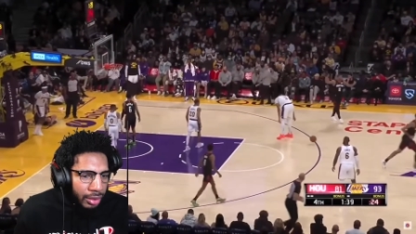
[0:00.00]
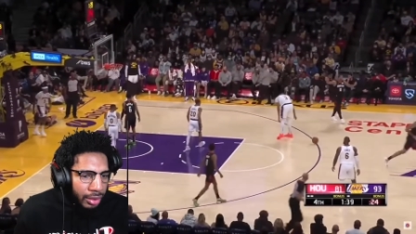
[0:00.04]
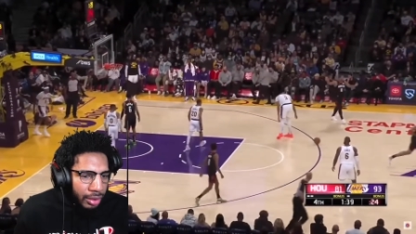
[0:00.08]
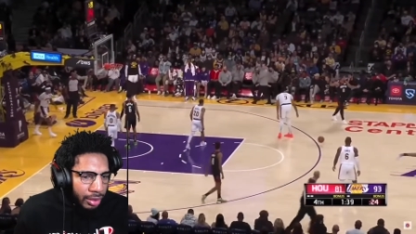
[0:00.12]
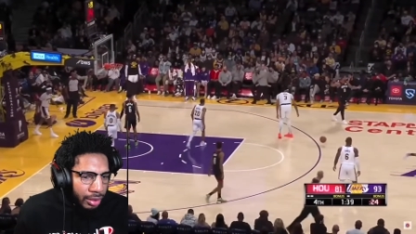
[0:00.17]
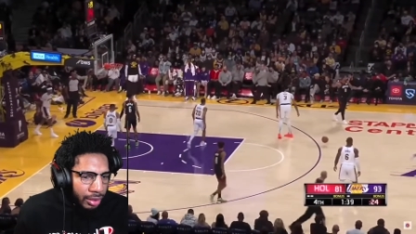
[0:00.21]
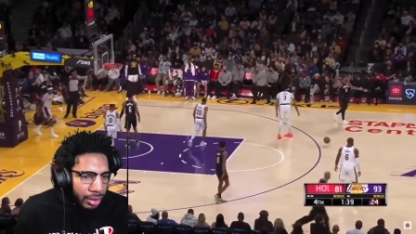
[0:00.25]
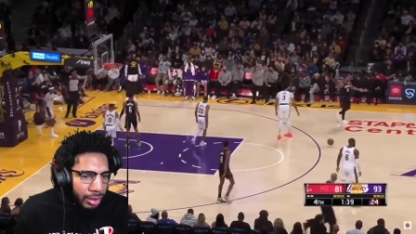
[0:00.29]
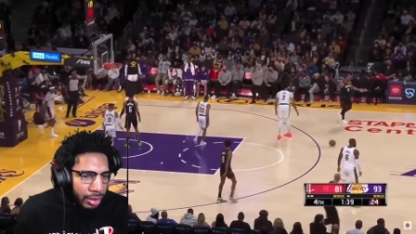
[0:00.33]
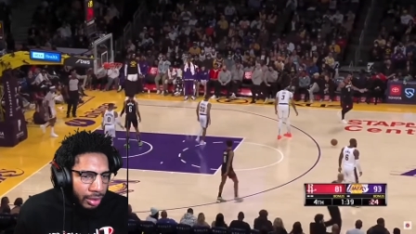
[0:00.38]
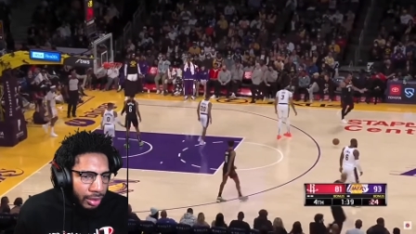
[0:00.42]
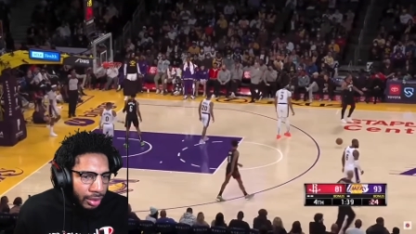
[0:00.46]

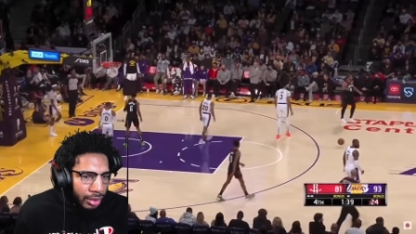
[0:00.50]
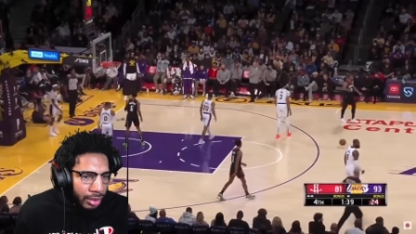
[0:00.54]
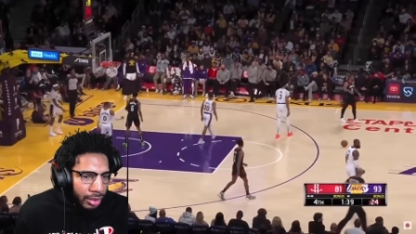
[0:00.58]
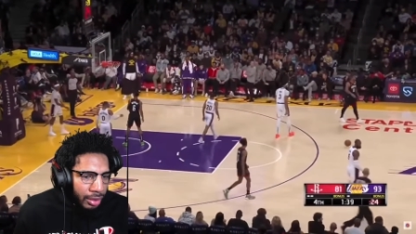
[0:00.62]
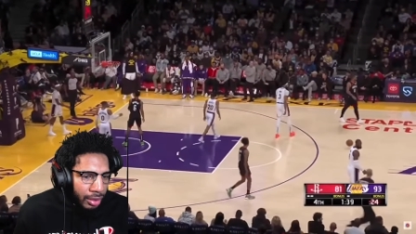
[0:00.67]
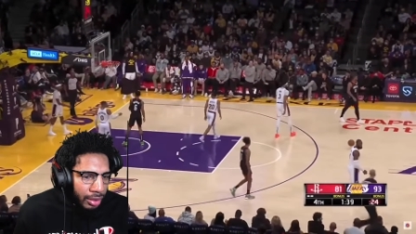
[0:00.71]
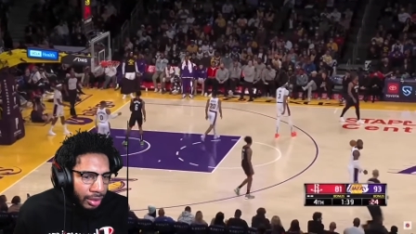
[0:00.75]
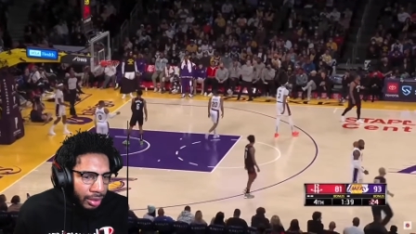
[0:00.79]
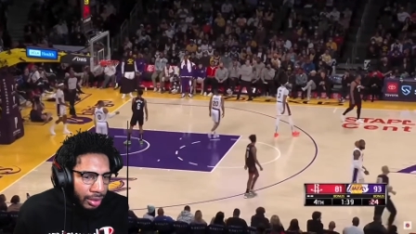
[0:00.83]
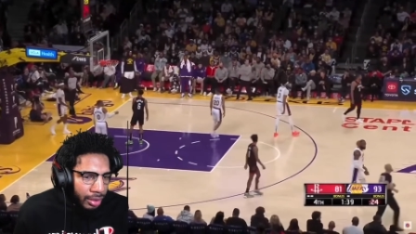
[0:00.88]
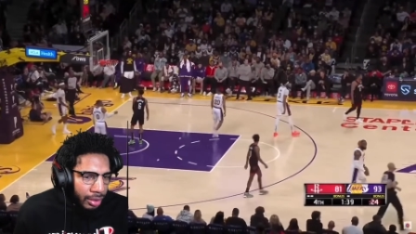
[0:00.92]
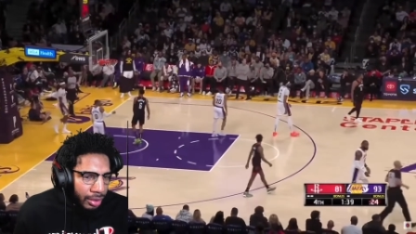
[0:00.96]
Martin has
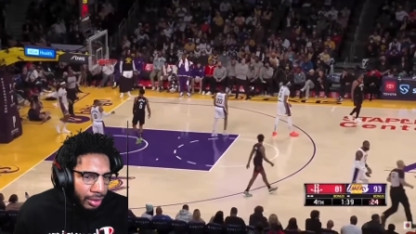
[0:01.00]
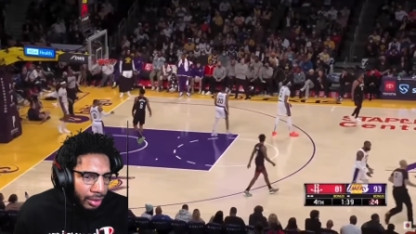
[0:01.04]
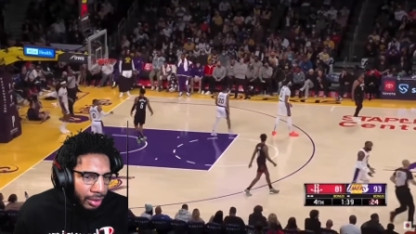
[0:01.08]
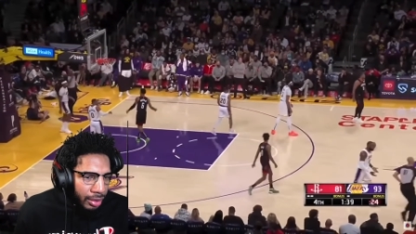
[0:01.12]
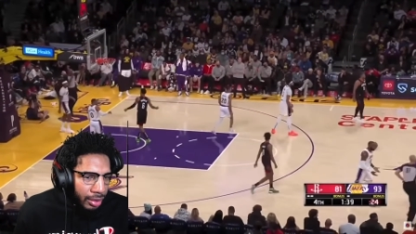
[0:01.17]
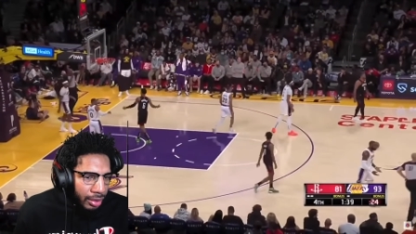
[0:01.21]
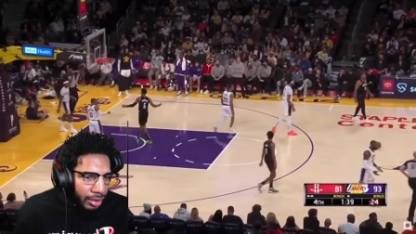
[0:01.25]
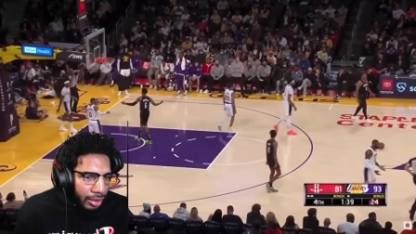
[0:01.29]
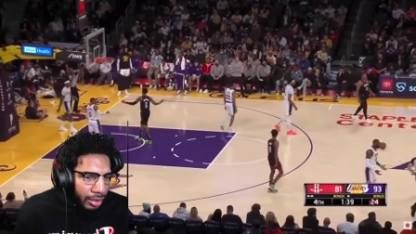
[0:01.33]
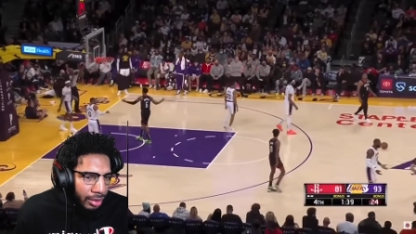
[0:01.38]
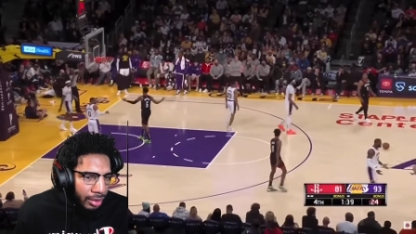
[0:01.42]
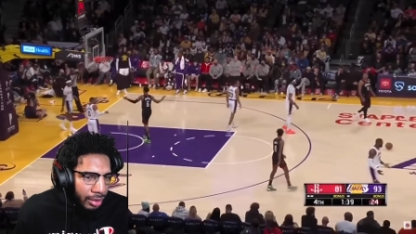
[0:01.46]
played well
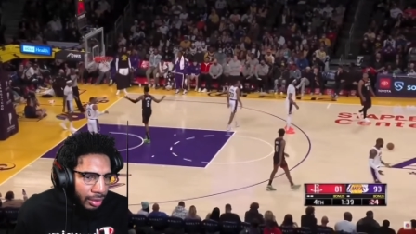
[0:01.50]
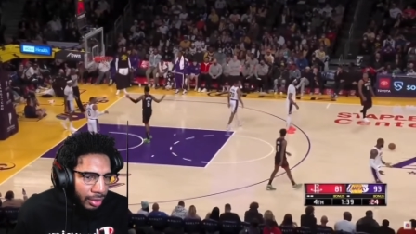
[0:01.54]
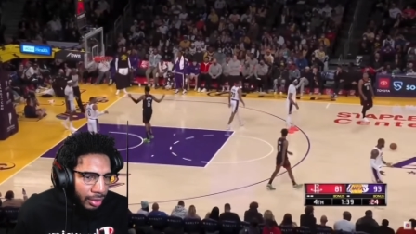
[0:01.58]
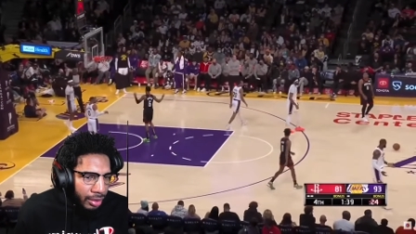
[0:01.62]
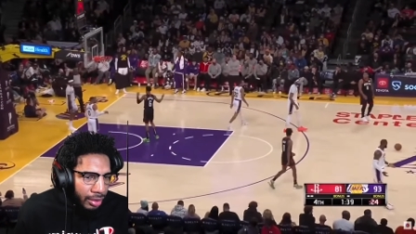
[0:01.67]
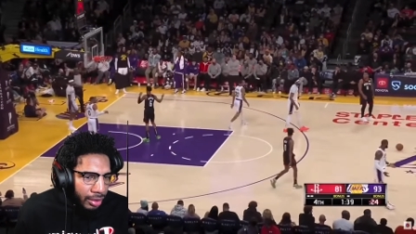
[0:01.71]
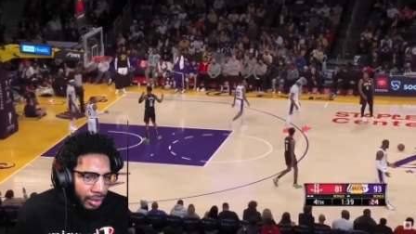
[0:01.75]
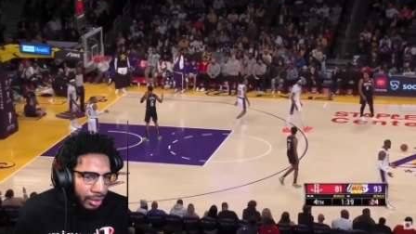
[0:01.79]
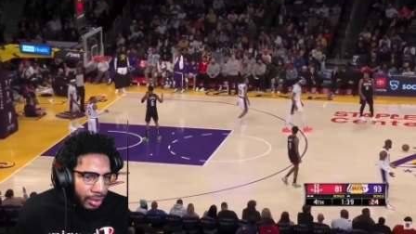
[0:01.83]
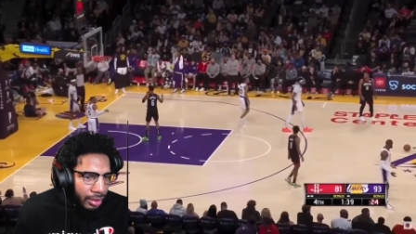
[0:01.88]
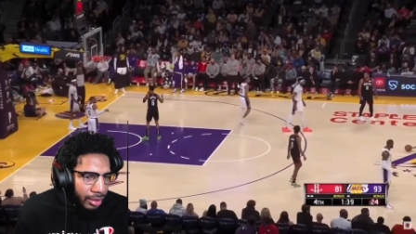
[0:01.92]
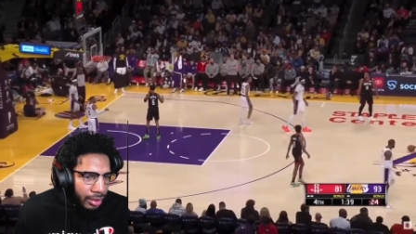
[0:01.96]
since he's come
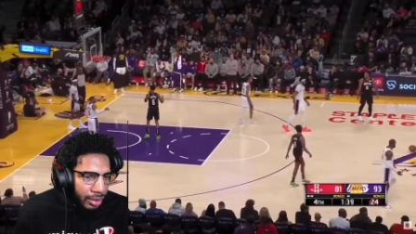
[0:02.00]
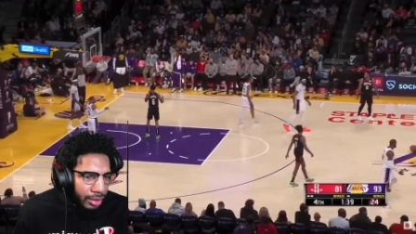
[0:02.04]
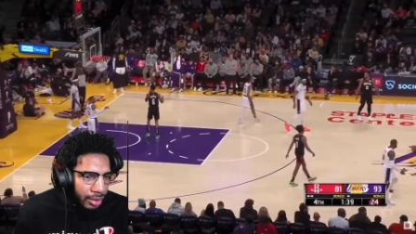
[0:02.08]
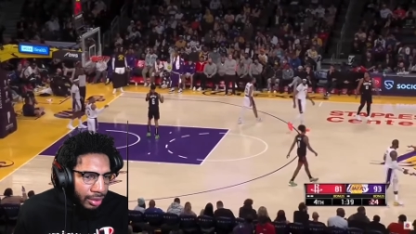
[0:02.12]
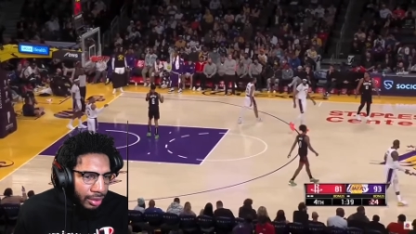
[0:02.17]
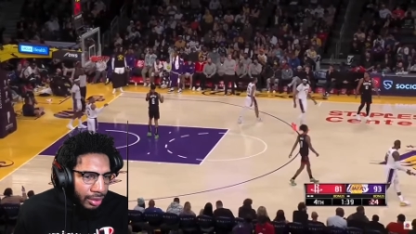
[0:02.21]
on.